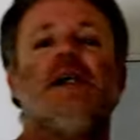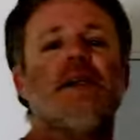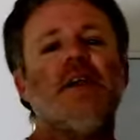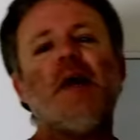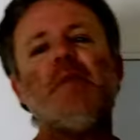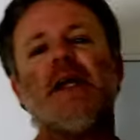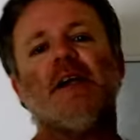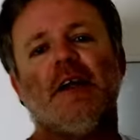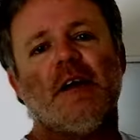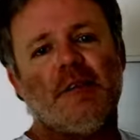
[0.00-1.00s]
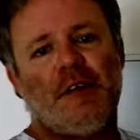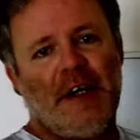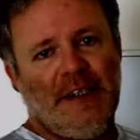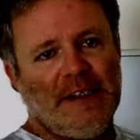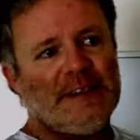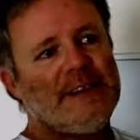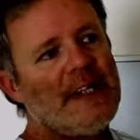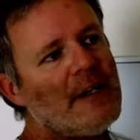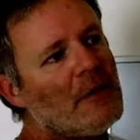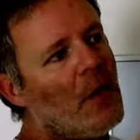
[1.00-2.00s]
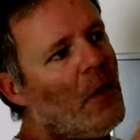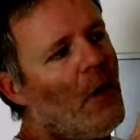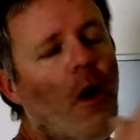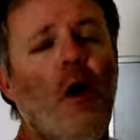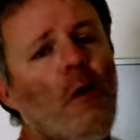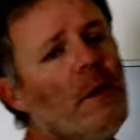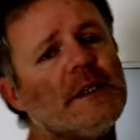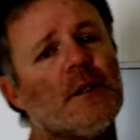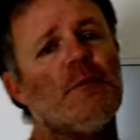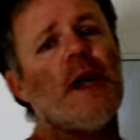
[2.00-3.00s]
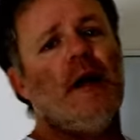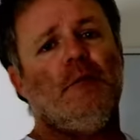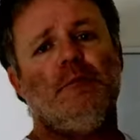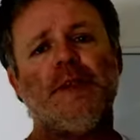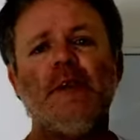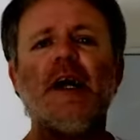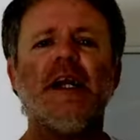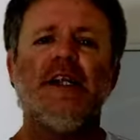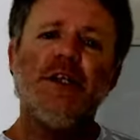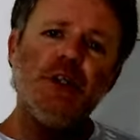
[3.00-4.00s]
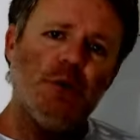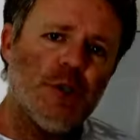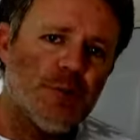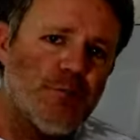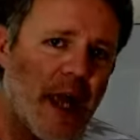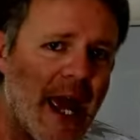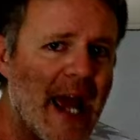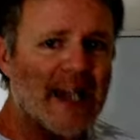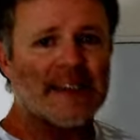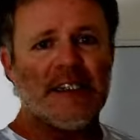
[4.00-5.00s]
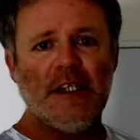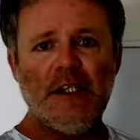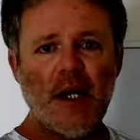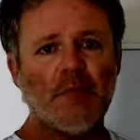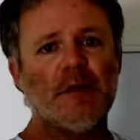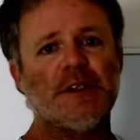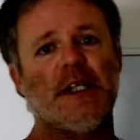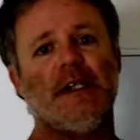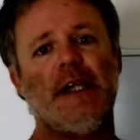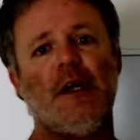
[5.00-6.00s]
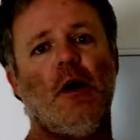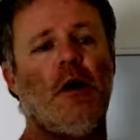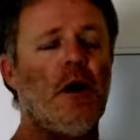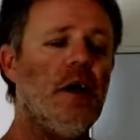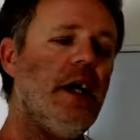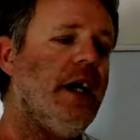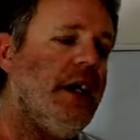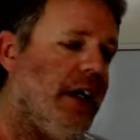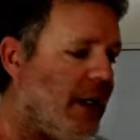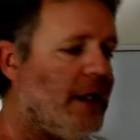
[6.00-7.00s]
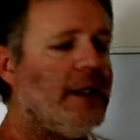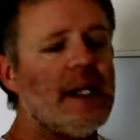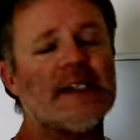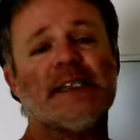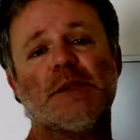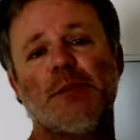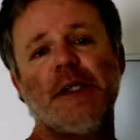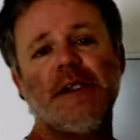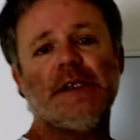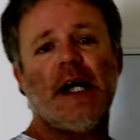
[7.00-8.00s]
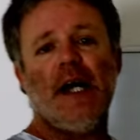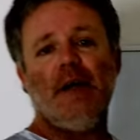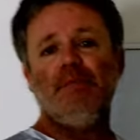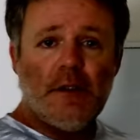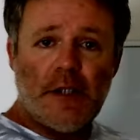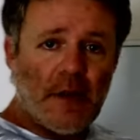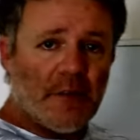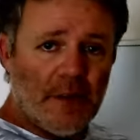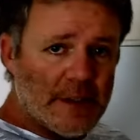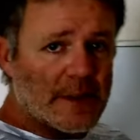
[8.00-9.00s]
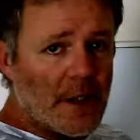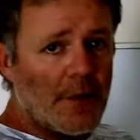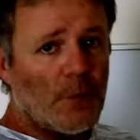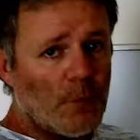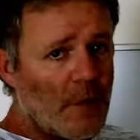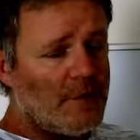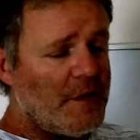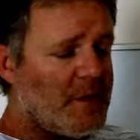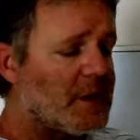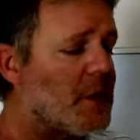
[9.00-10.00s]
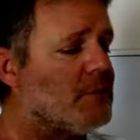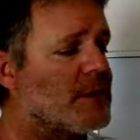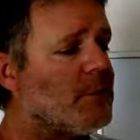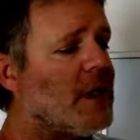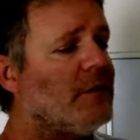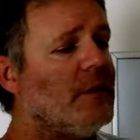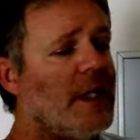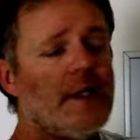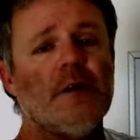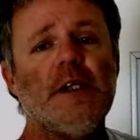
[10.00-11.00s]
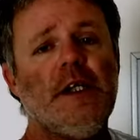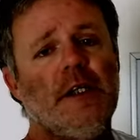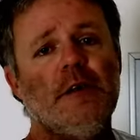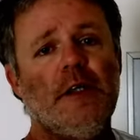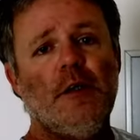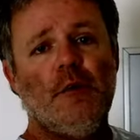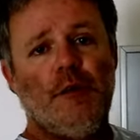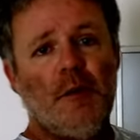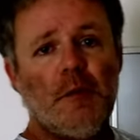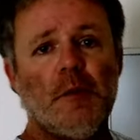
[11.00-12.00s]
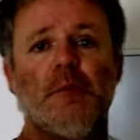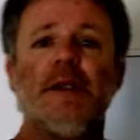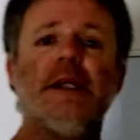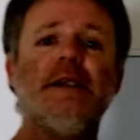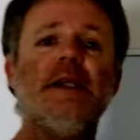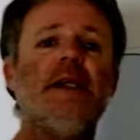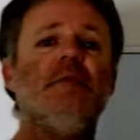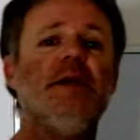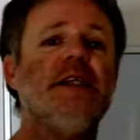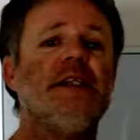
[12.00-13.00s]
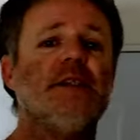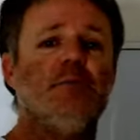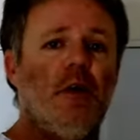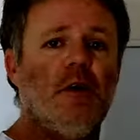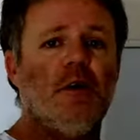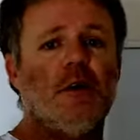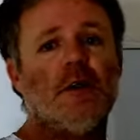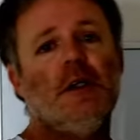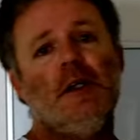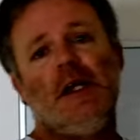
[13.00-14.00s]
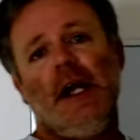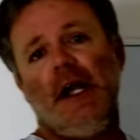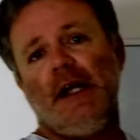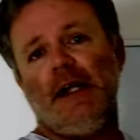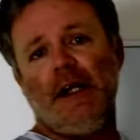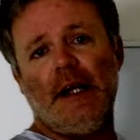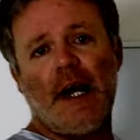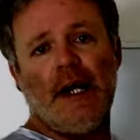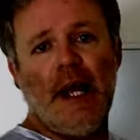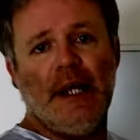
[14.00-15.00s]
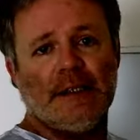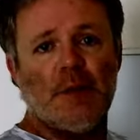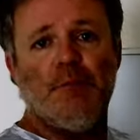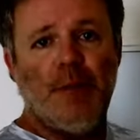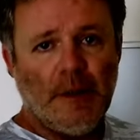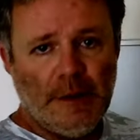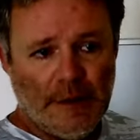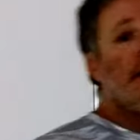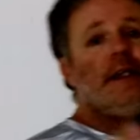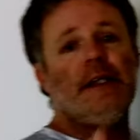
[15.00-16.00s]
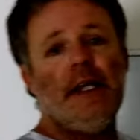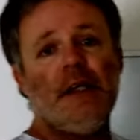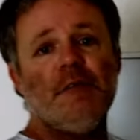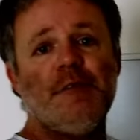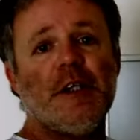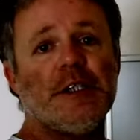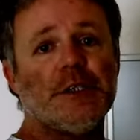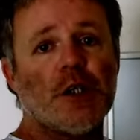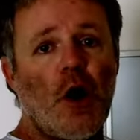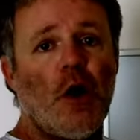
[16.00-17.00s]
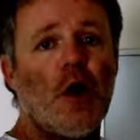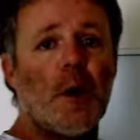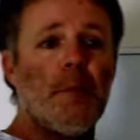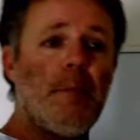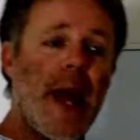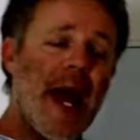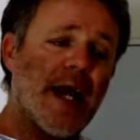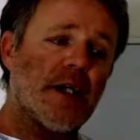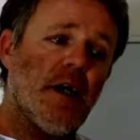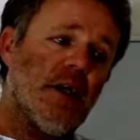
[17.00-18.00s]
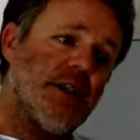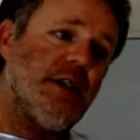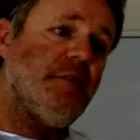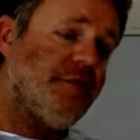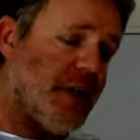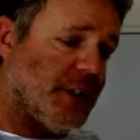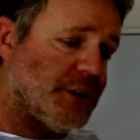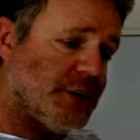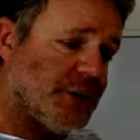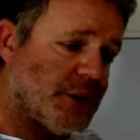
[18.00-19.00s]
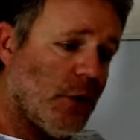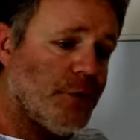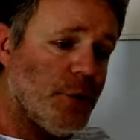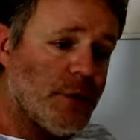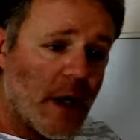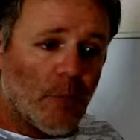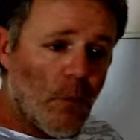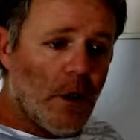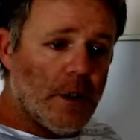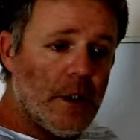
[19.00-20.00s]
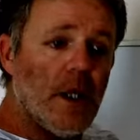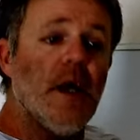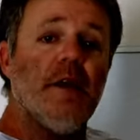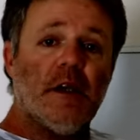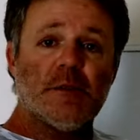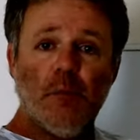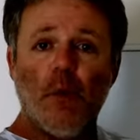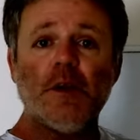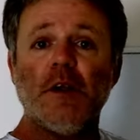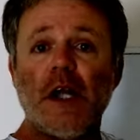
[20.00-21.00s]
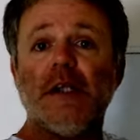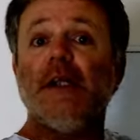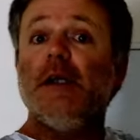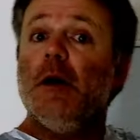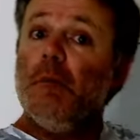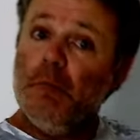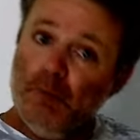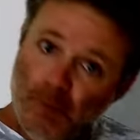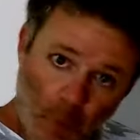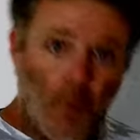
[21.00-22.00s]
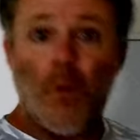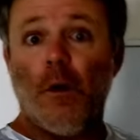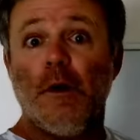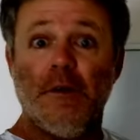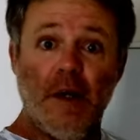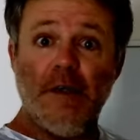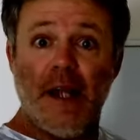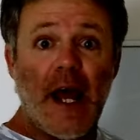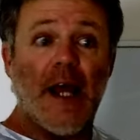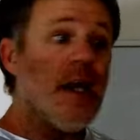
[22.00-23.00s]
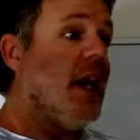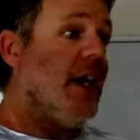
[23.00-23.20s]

So let me clarify this. They're always around, but they're not in huge packs and numbers like they are in that springtime. Now there is another run of them that comes around later in the year in November, but they tend to be smaller and not as abundant. Kingfish are pack hunting fish. So if you get one, there's more than likely more than that